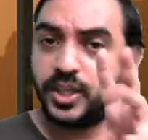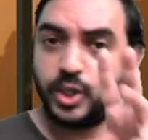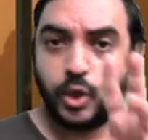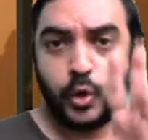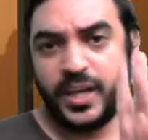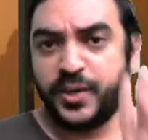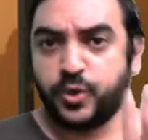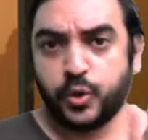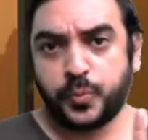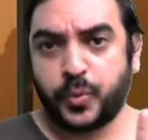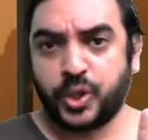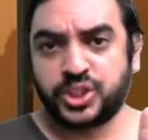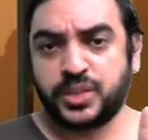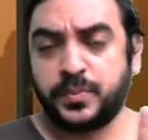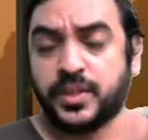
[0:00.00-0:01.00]
Only two
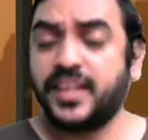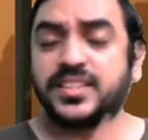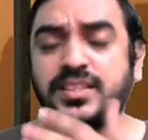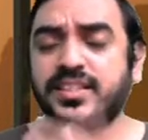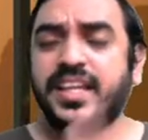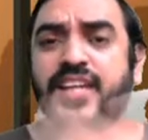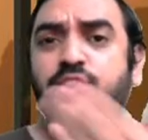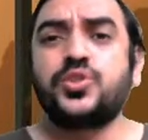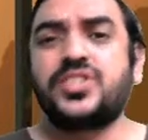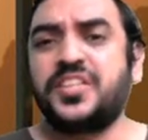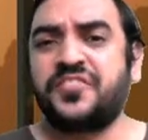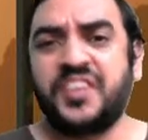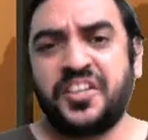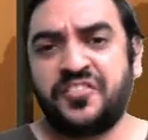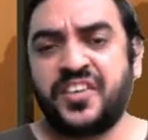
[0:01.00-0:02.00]
possibilities. They use
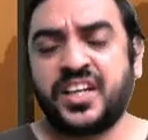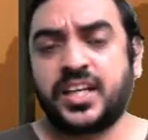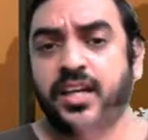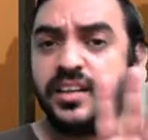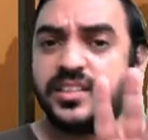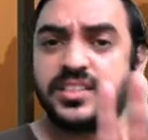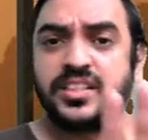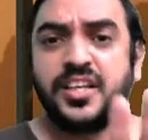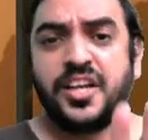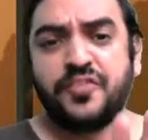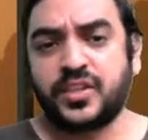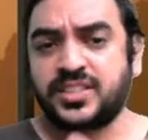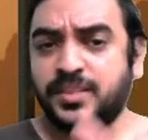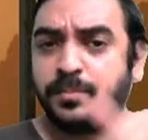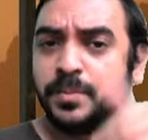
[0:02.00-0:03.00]
different colors.
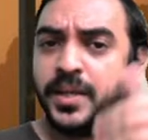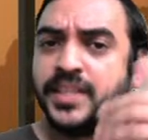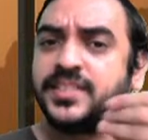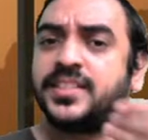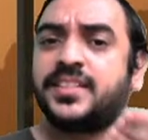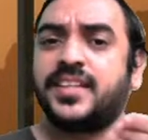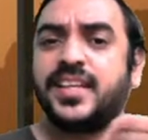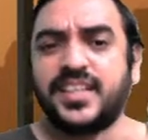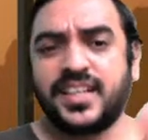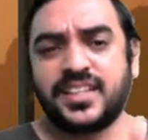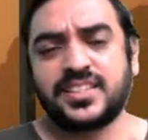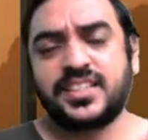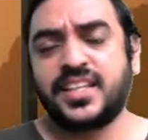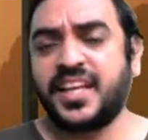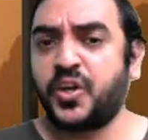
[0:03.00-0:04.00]
For simplicity, it is
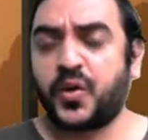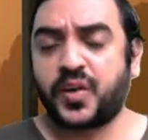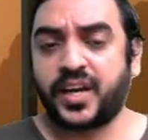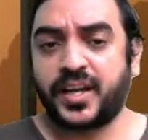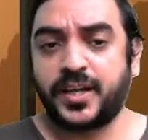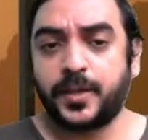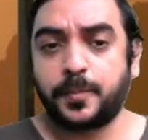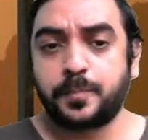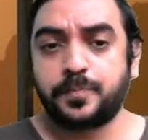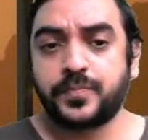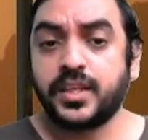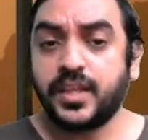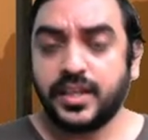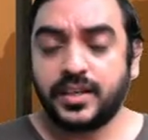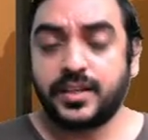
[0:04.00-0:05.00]
green or red.
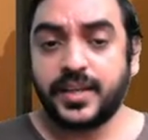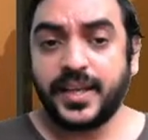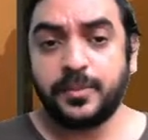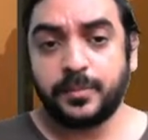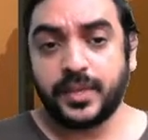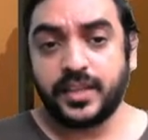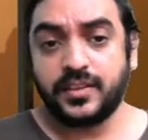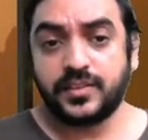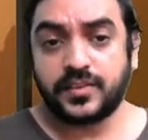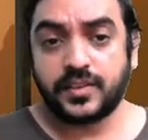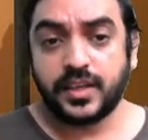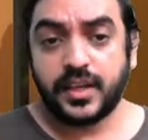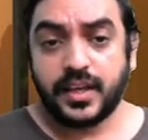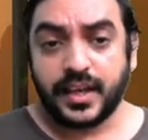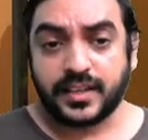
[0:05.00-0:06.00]
Green means
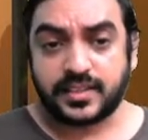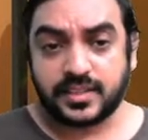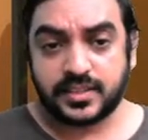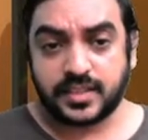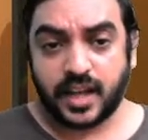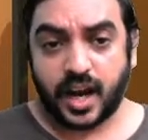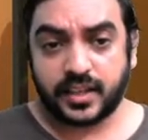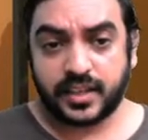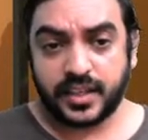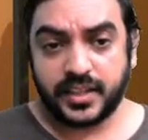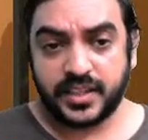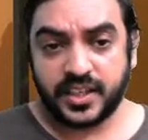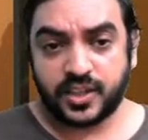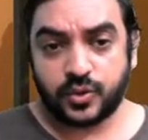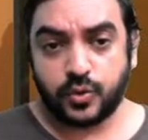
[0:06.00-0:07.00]
it started
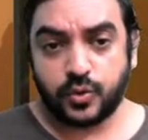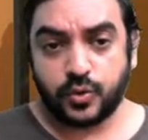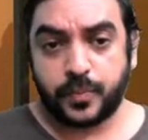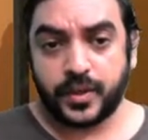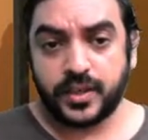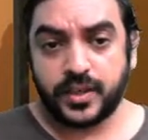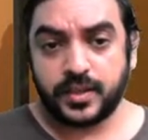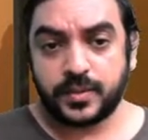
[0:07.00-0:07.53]
at open